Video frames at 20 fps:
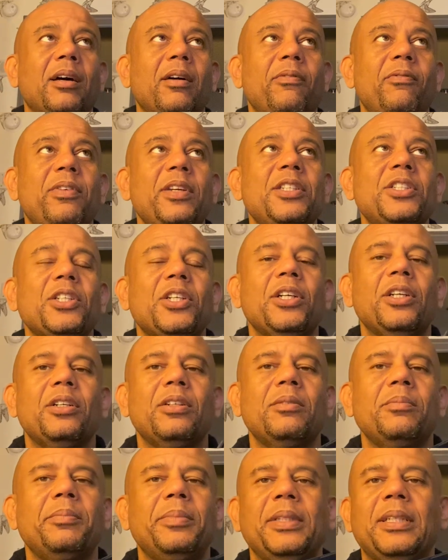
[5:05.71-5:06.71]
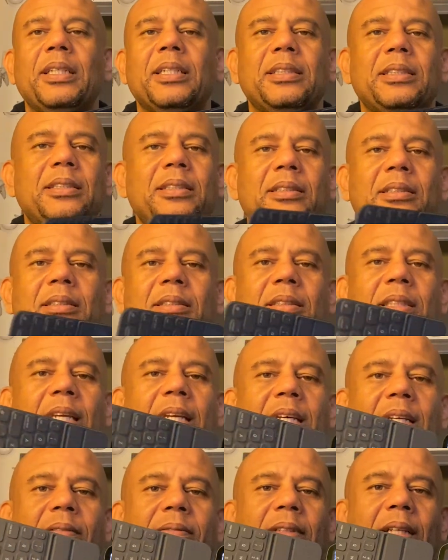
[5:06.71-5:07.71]
feature because they
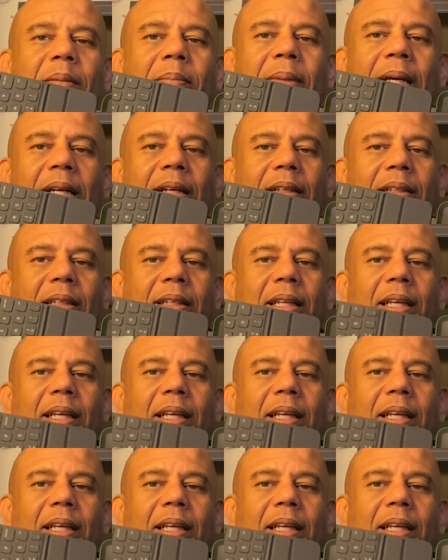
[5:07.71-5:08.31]
could have done better than